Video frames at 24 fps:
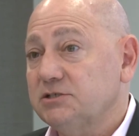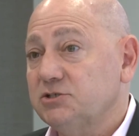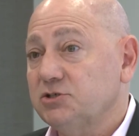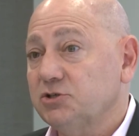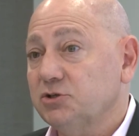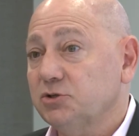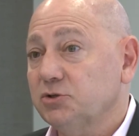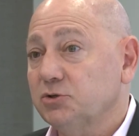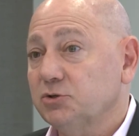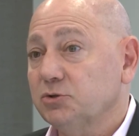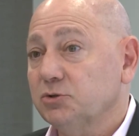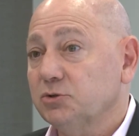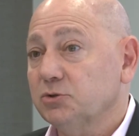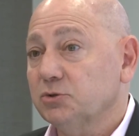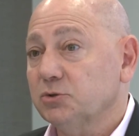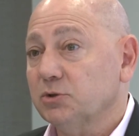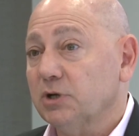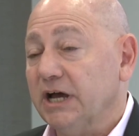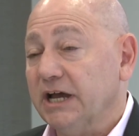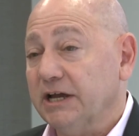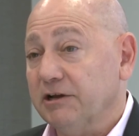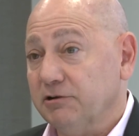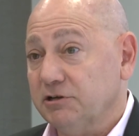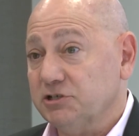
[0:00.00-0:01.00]
to
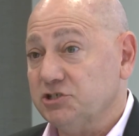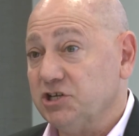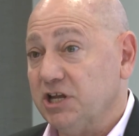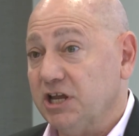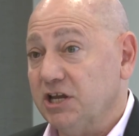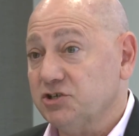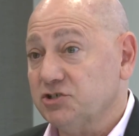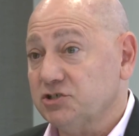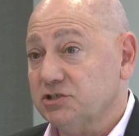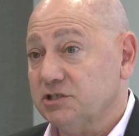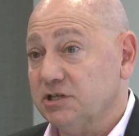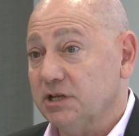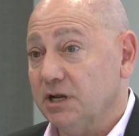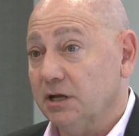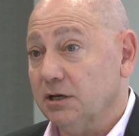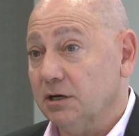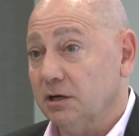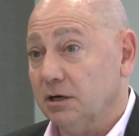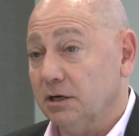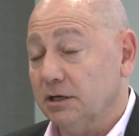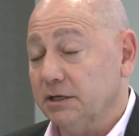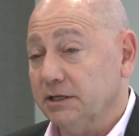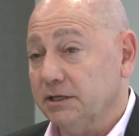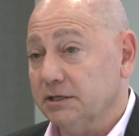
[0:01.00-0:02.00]
a higher education today
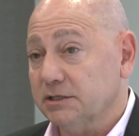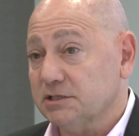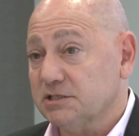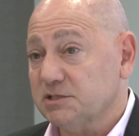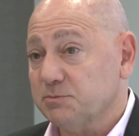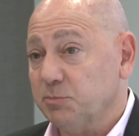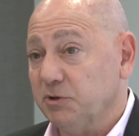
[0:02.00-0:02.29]
audience